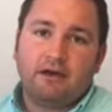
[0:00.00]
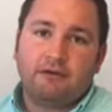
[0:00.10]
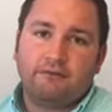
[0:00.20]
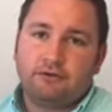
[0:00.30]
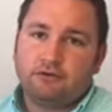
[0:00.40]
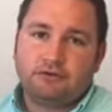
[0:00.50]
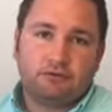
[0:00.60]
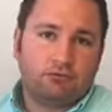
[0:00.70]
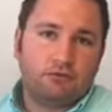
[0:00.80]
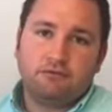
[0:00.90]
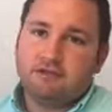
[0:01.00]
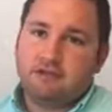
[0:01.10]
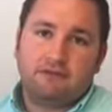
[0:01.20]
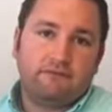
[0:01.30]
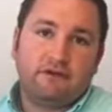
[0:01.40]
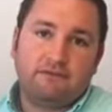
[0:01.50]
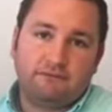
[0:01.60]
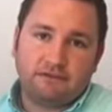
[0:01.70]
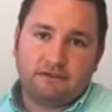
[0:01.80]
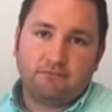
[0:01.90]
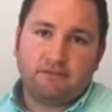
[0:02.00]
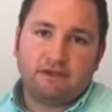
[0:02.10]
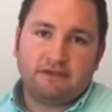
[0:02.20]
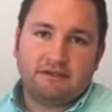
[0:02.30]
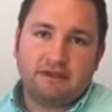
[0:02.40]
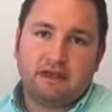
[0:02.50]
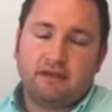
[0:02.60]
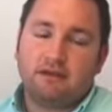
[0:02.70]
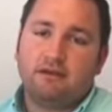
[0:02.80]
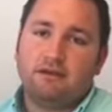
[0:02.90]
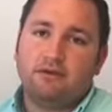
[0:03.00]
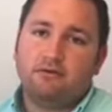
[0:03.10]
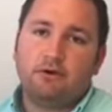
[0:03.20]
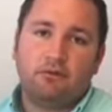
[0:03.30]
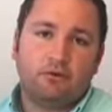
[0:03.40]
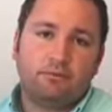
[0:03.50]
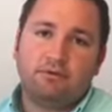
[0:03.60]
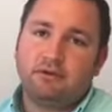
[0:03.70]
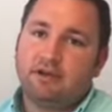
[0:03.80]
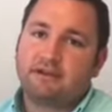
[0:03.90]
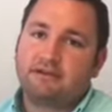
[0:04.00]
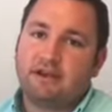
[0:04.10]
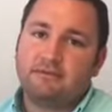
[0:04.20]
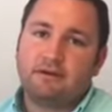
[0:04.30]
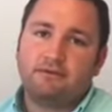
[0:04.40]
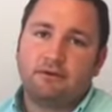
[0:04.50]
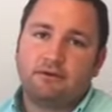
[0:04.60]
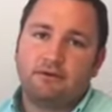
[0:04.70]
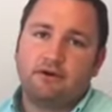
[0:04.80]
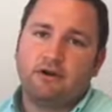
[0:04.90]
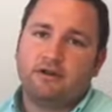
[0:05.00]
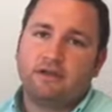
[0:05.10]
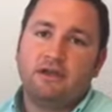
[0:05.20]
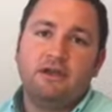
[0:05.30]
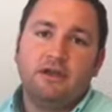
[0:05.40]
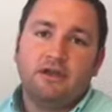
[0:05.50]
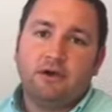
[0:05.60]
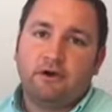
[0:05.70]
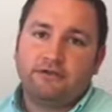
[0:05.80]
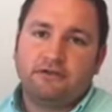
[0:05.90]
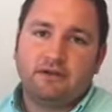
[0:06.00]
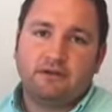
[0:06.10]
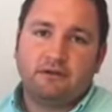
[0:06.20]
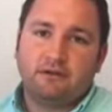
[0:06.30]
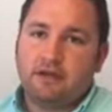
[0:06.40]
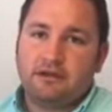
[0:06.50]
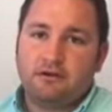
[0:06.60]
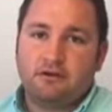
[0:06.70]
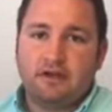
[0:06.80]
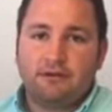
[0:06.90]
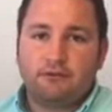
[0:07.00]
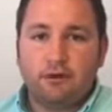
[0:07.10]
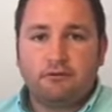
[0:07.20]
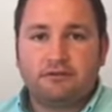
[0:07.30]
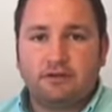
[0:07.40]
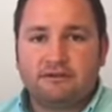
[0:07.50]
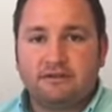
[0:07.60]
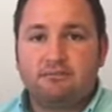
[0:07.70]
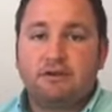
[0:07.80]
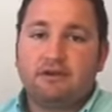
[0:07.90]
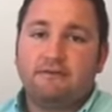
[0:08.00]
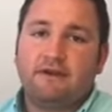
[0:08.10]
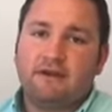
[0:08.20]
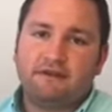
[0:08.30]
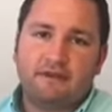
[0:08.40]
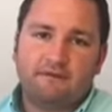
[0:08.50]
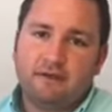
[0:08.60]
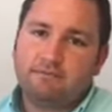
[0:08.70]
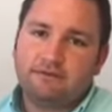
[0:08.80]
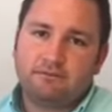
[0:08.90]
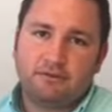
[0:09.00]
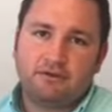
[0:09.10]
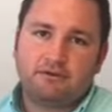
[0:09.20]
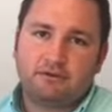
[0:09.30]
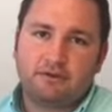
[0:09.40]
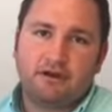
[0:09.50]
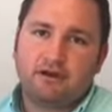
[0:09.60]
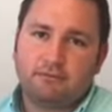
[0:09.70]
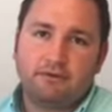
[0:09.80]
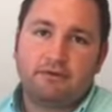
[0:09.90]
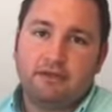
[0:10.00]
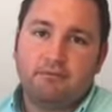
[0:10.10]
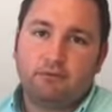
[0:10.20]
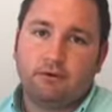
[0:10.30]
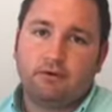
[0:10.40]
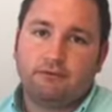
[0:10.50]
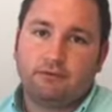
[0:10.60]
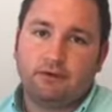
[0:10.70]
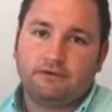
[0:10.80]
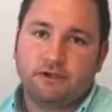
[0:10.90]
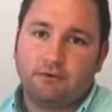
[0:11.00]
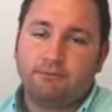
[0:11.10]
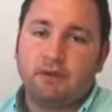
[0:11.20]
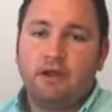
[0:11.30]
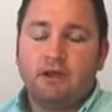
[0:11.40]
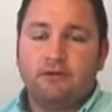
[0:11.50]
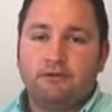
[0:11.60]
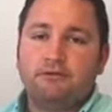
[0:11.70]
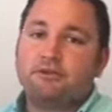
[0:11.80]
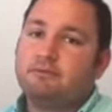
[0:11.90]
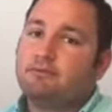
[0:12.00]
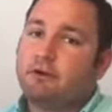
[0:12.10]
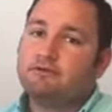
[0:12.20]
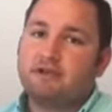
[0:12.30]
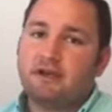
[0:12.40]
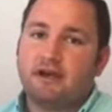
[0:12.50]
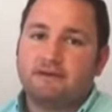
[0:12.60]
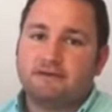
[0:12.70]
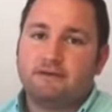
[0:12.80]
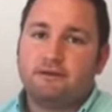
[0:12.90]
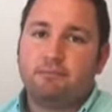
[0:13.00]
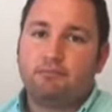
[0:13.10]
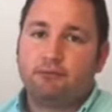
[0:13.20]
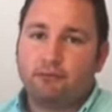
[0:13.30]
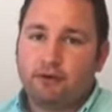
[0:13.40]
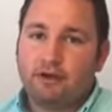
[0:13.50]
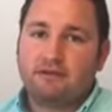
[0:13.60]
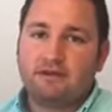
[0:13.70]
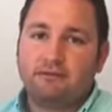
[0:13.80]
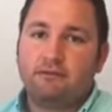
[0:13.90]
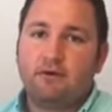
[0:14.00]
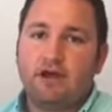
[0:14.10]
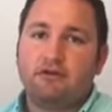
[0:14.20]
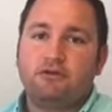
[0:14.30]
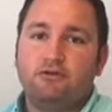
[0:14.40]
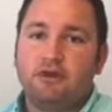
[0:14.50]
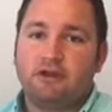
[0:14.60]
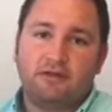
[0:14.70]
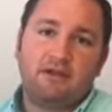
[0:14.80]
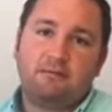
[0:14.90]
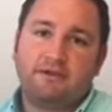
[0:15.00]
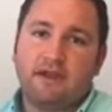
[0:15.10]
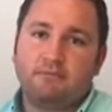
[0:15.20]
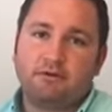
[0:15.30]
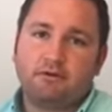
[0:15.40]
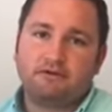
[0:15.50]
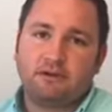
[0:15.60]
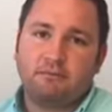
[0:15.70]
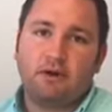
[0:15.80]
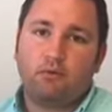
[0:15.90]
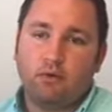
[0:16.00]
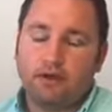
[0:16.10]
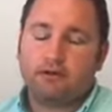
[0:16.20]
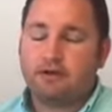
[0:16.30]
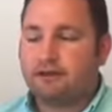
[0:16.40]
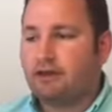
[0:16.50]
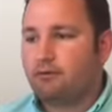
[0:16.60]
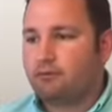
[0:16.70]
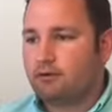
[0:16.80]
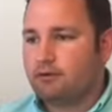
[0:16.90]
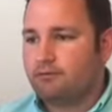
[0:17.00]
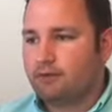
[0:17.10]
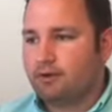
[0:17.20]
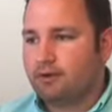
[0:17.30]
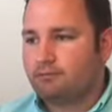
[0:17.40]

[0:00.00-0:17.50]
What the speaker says: for just a routine vet visit. Because again, you don't want to put a lot of time and effort into a dog that all of a sudden a year down the road starts limping, and you find out they have hip dysplasia and they're not going to be able to keep working for you. So those are some of the pros and cons. They're pretty tough to weigh out, and you got to think about that personally, about whether or not that would work for you.